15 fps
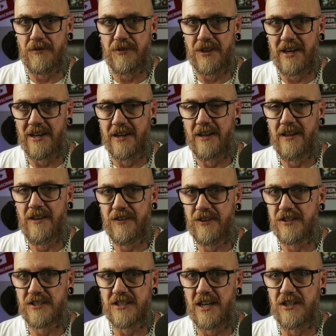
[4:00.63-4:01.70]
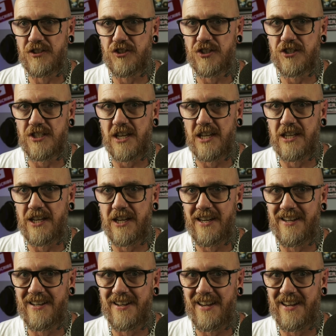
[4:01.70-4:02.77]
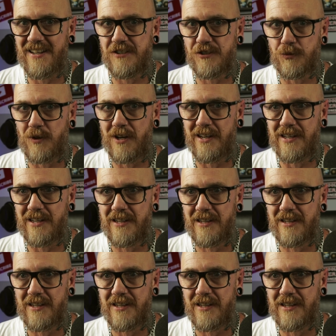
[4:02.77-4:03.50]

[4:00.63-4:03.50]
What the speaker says: thing. This guy's just saying it in his way.